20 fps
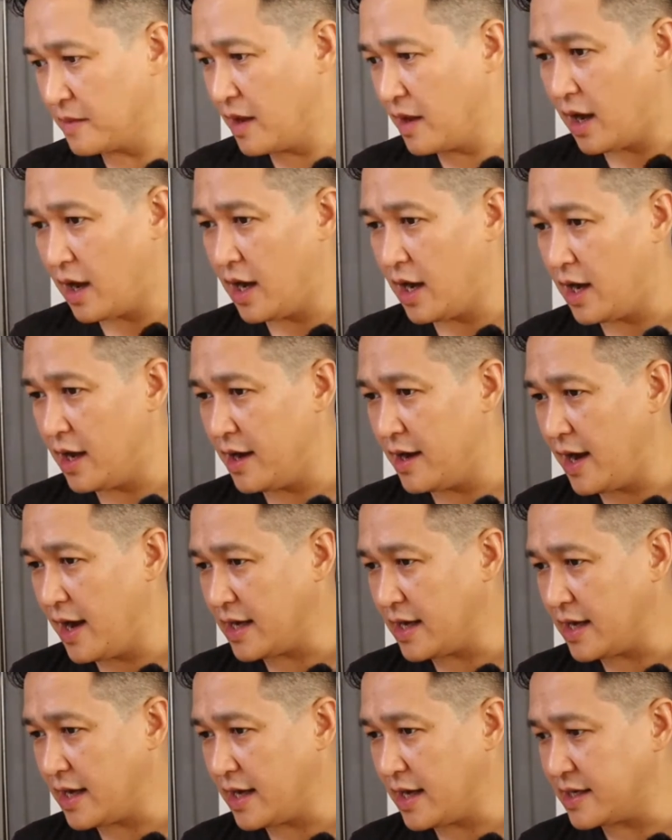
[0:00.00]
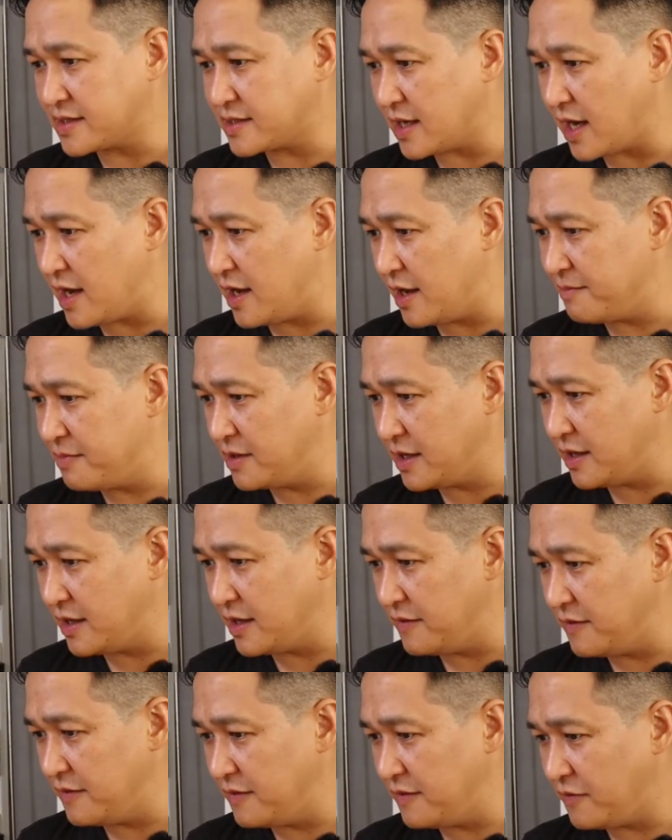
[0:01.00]
Next, I
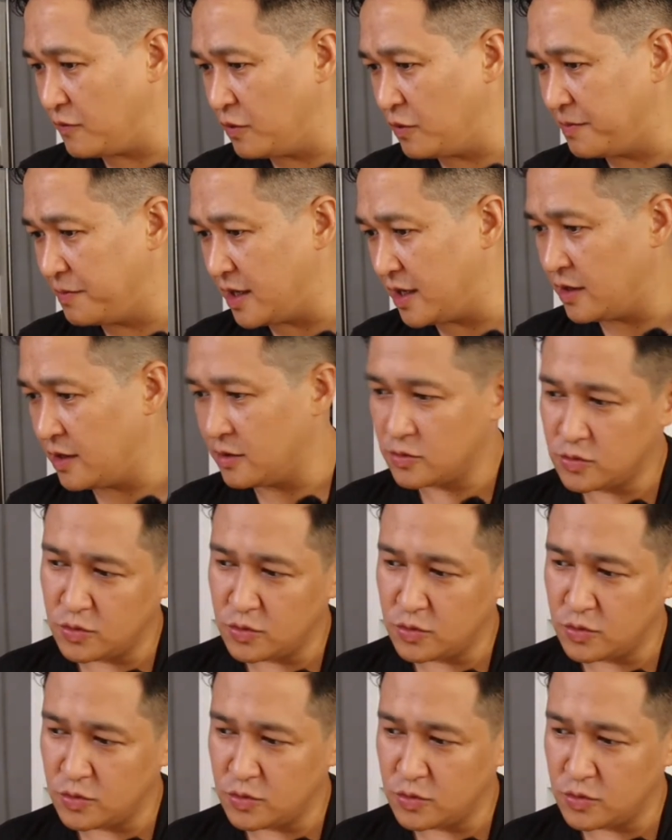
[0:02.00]
believe, will be